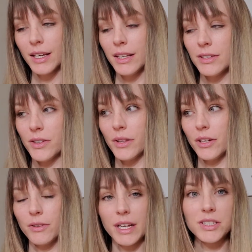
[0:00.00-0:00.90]
So the
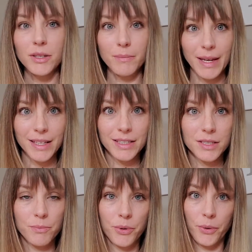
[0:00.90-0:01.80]
credential maintenance
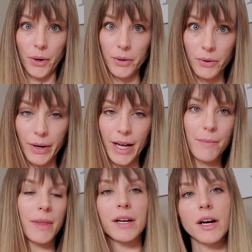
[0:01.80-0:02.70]
program,
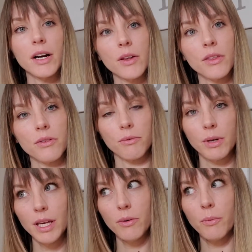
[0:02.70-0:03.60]
there are
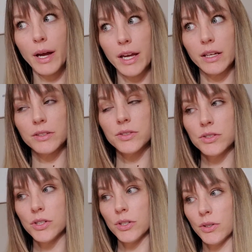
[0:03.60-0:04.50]
three ways
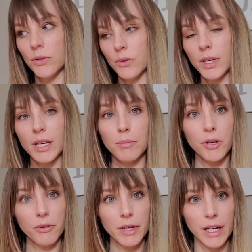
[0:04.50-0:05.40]
to keep your
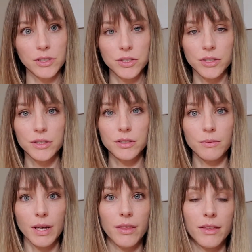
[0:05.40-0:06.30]
credentials
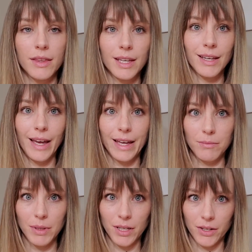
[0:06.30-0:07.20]
with the
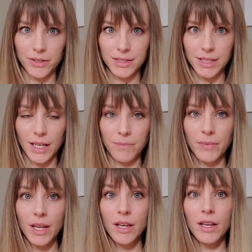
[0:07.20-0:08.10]
NBRC.
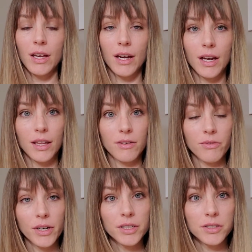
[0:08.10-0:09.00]
The
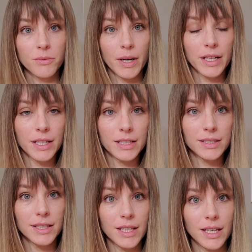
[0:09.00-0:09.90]
first one is
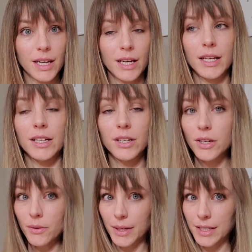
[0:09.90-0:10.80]
the
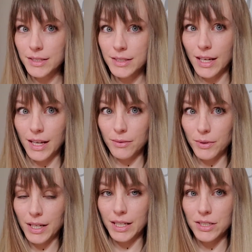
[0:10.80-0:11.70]
newest, and we'll
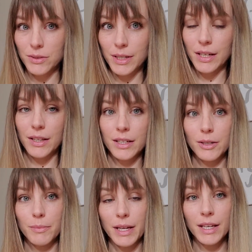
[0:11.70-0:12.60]
get into it a little
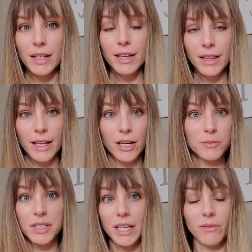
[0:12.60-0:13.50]
bit later. I'm just
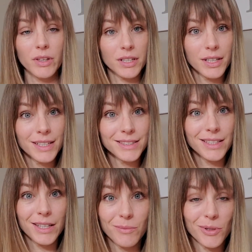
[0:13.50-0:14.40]
going to give you the list and
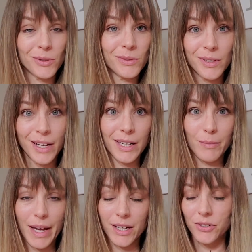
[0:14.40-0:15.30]
then we'll kind of
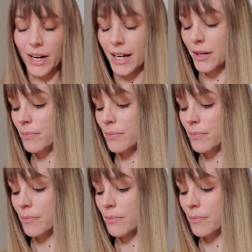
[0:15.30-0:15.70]
backtrack.